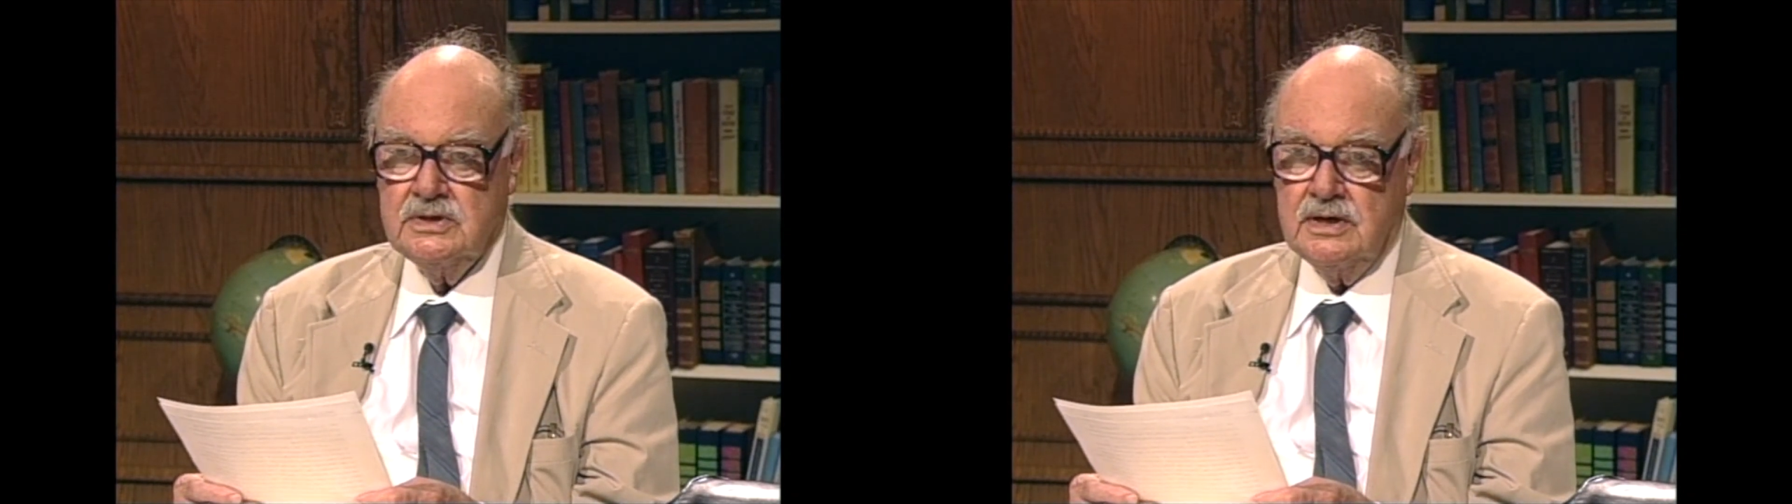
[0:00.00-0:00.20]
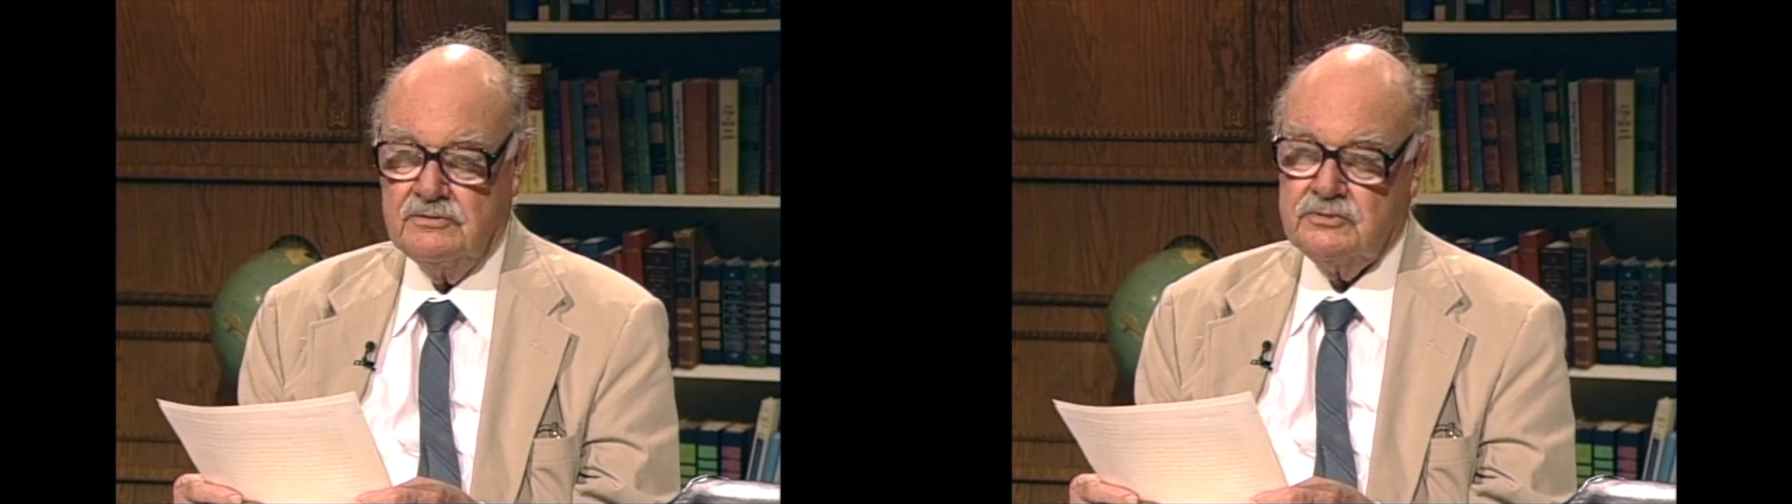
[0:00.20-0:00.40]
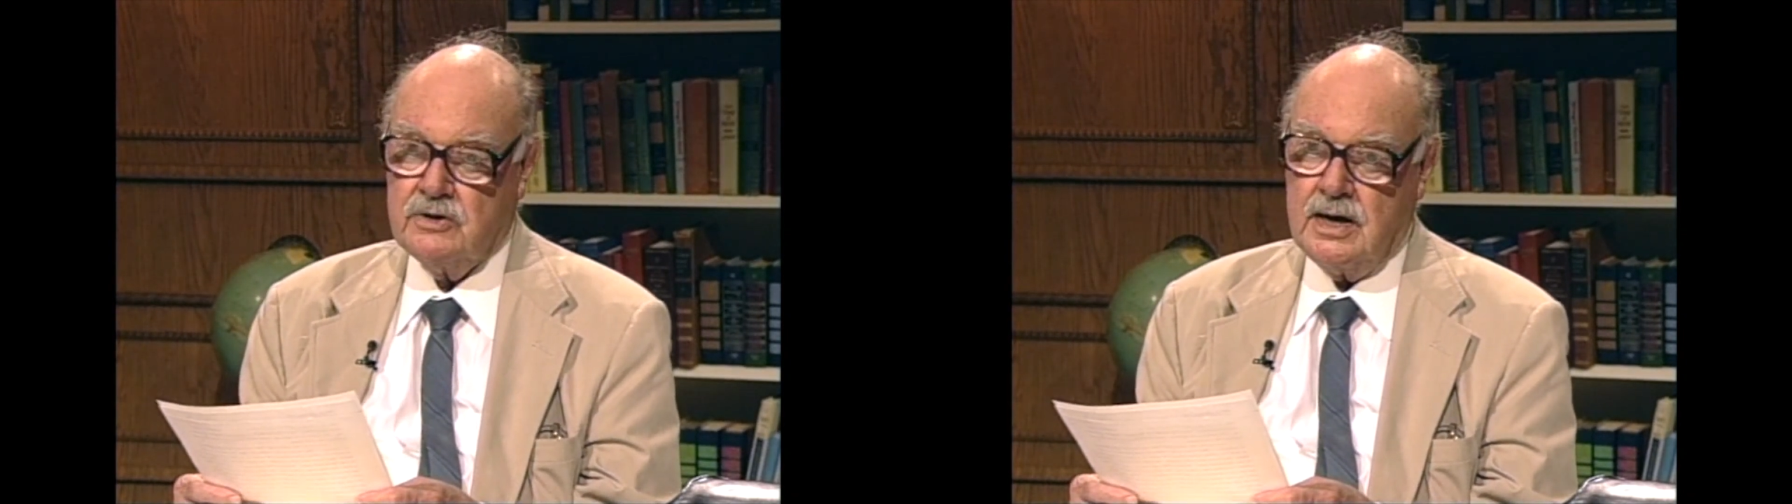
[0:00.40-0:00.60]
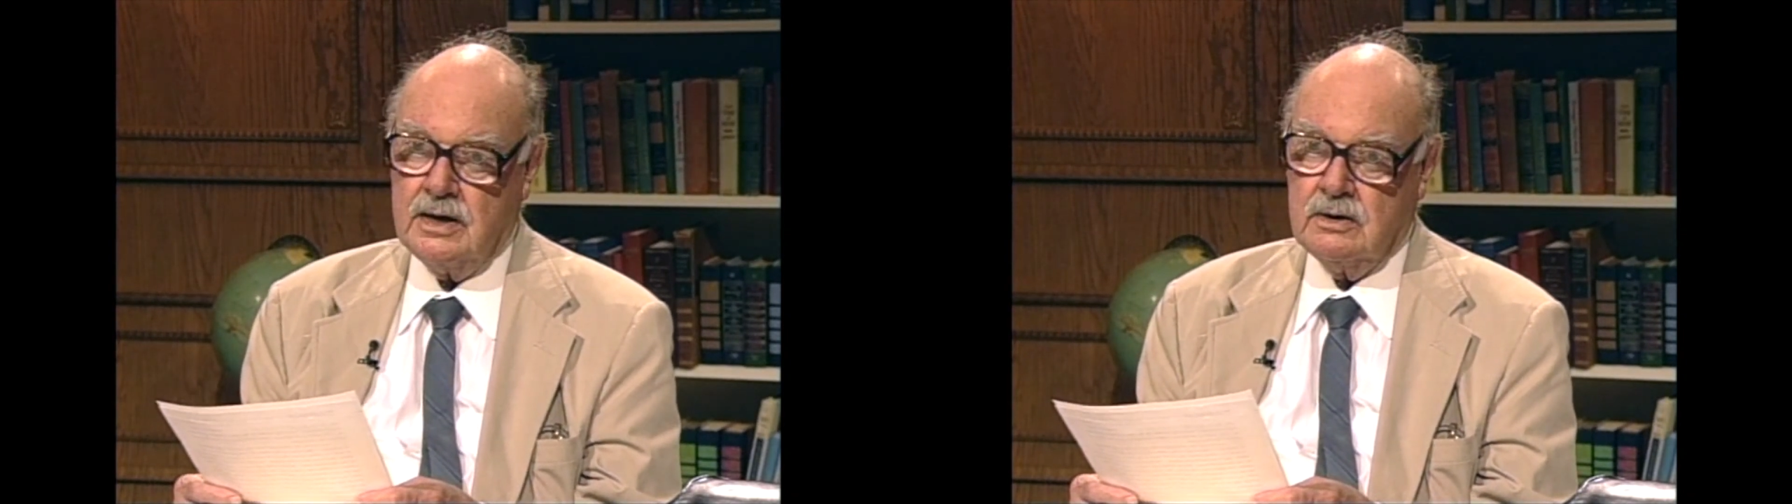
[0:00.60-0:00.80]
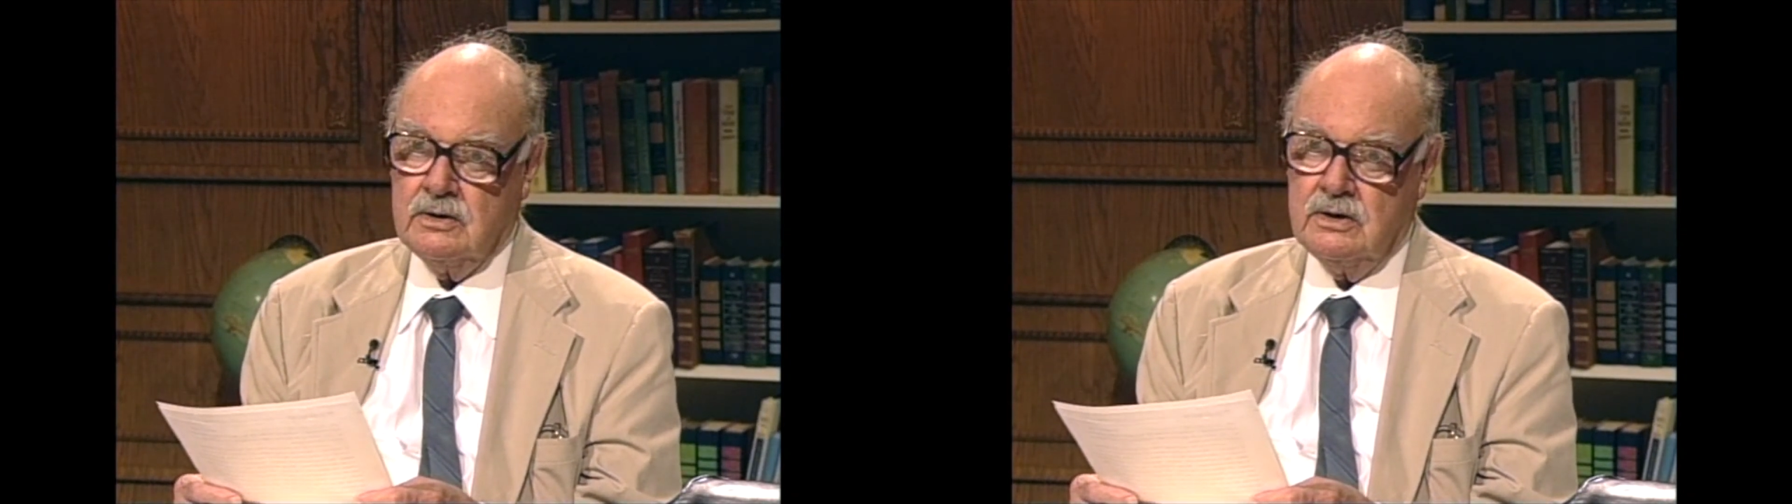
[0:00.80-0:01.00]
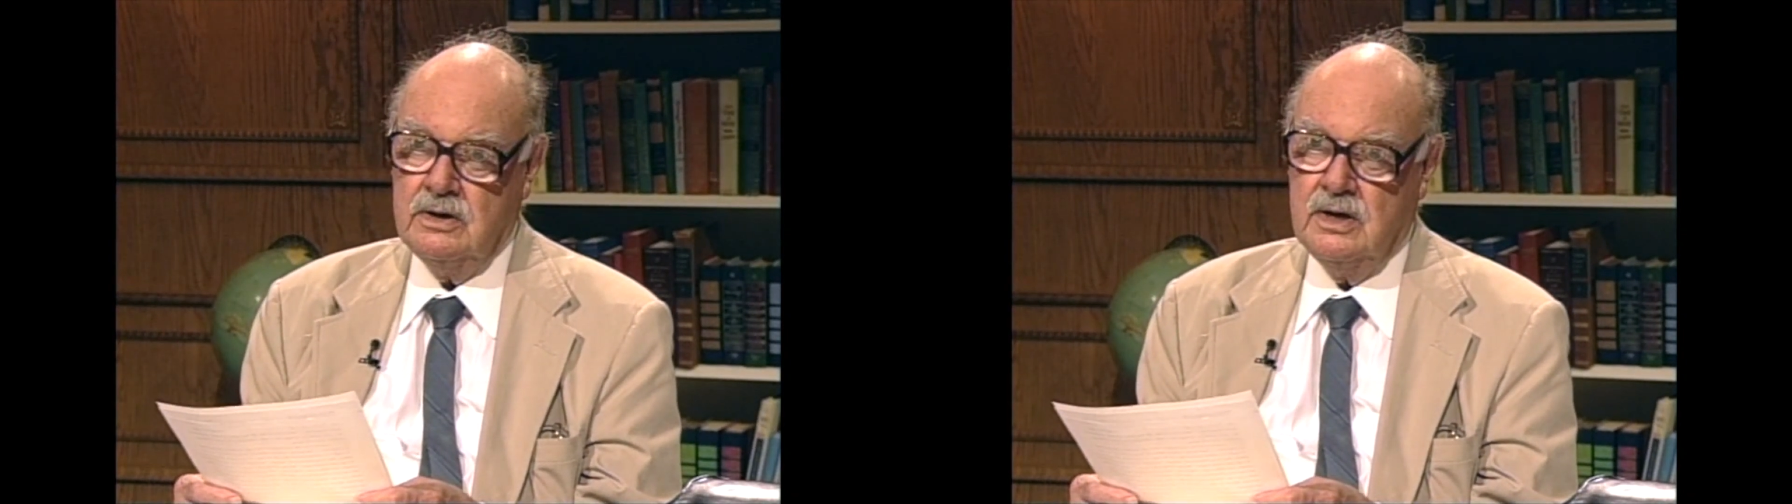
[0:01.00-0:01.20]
of a triangle